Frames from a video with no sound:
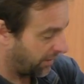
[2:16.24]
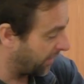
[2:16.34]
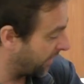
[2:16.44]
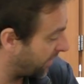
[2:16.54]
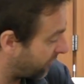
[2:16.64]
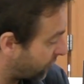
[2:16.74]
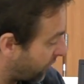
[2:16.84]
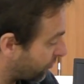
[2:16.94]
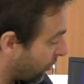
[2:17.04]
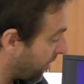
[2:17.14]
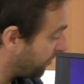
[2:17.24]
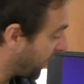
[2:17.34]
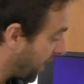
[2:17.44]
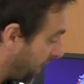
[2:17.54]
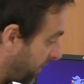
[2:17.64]
And after I've grabbed
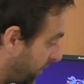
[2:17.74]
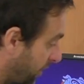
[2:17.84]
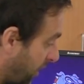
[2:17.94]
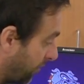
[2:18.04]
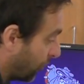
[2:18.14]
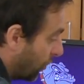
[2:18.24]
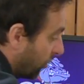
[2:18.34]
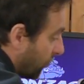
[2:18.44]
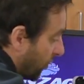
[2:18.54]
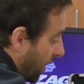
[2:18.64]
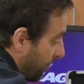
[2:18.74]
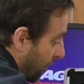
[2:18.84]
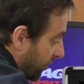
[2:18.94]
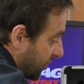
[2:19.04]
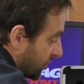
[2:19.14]
that, I'm going to grab
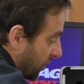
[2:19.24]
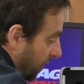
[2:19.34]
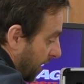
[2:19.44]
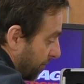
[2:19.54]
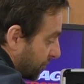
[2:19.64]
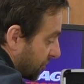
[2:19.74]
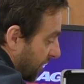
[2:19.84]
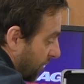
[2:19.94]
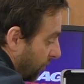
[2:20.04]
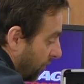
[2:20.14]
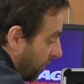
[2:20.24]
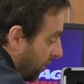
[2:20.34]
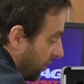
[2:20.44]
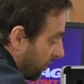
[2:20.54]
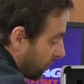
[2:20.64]
out these clamps. Now,
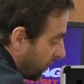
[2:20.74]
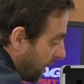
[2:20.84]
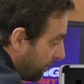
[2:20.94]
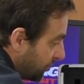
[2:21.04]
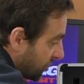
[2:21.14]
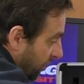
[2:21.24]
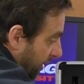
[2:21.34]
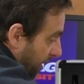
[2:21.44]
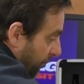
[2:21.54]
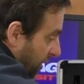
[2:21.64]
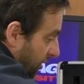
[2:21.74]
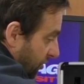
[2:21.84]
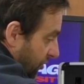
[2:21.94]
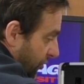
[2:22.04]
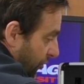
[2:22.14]
the clamps enable
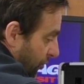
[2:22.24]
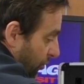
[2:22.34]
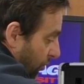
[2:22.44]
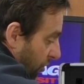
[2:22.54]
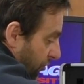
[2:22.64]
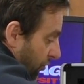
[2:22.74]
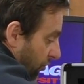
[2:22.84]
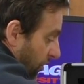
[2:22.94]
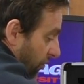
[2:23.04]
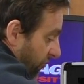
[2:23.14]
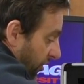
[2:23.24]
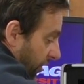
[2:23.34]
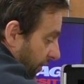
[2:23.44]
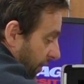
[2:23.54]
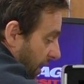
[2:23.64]
us to, through a
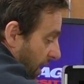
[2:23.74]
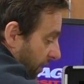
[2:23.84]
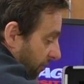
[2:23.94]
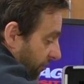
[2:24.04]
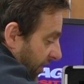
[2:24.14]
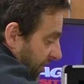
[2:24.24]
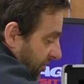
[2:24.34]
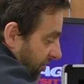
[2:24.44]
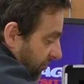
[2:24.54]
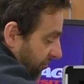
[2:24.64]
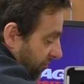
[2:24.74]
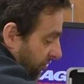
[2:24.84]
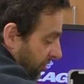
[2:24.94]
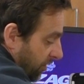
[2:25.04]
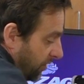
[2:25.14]
very non-invasive
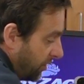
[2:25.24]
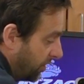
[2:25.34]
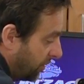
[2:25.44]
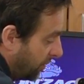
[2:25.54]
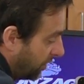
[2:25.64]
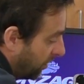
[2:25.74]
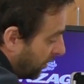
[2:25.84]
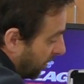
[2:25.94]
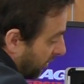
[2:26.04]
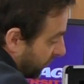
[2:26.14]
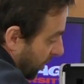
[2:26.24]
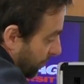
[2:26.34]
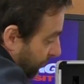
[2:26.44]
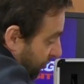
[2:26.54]
type of